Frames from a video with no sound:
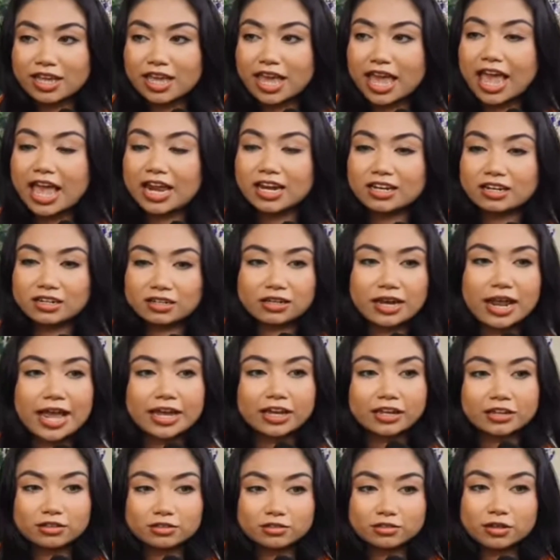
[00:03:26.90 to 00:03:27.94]
And
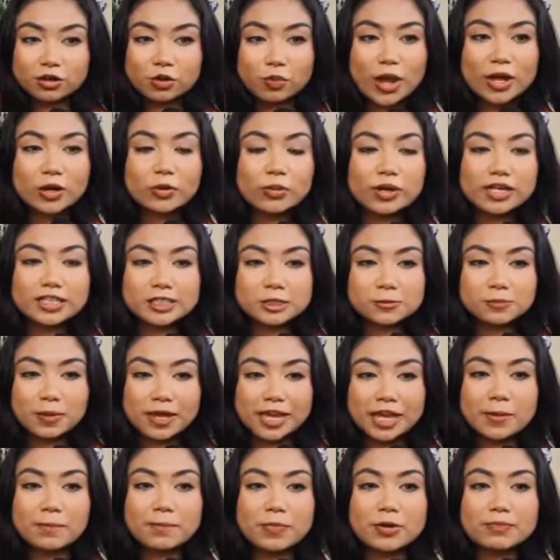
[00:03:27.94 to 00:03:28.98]
like when we
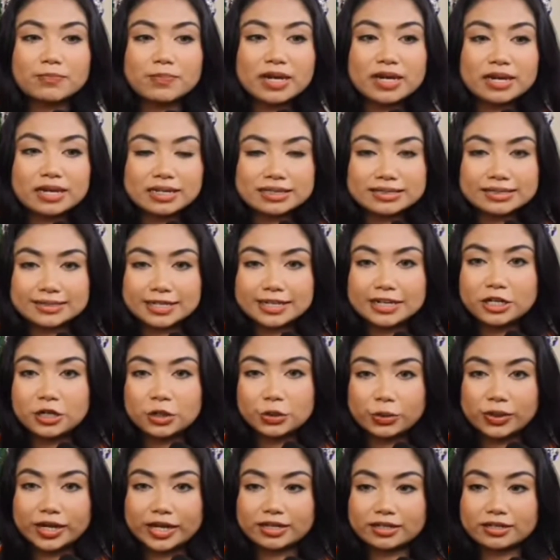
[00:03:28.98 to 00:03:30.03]
speak, people listen
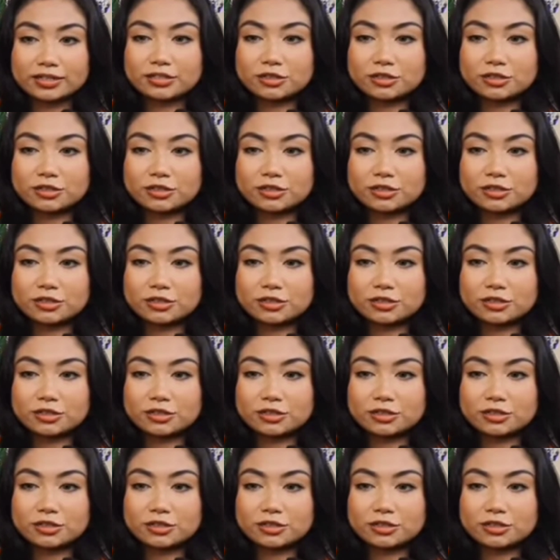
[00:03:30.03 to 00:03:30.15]
to it.